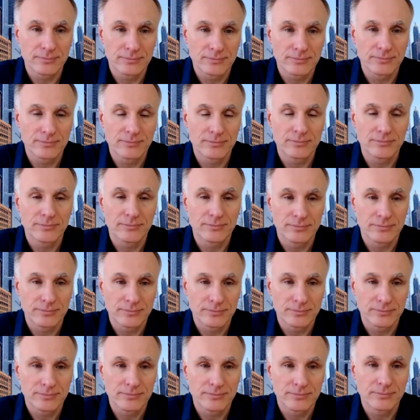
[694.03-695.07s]

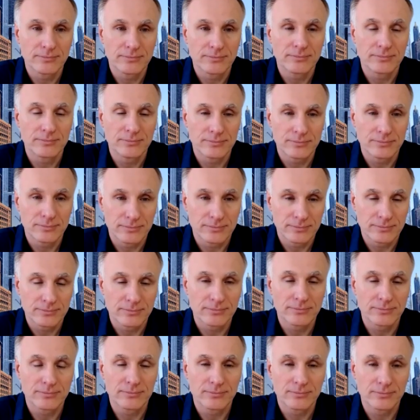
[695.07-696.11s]

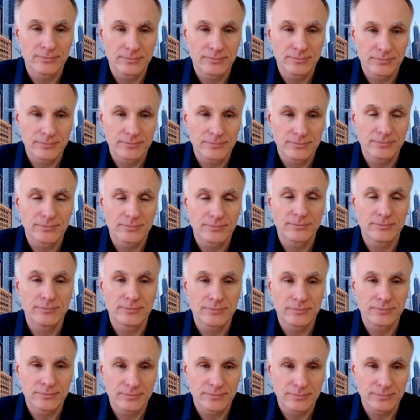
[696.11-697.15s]

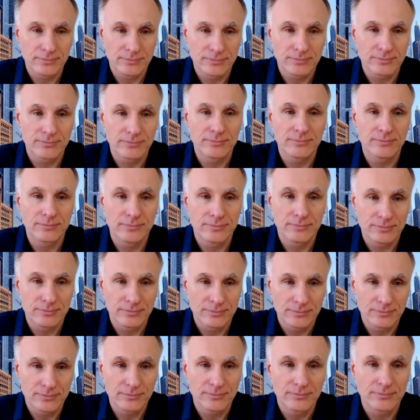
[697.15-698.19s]

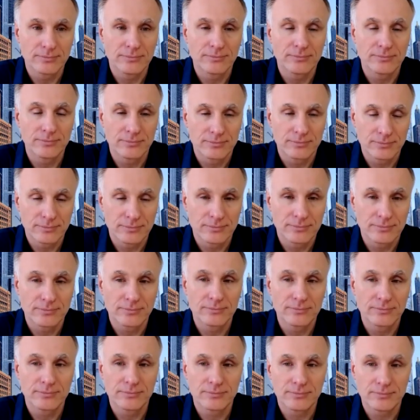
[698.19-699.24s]

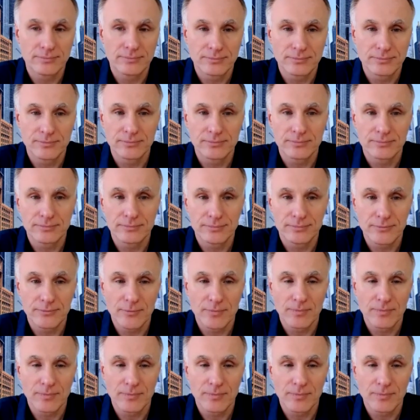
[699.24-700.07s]
The person shown says nothing.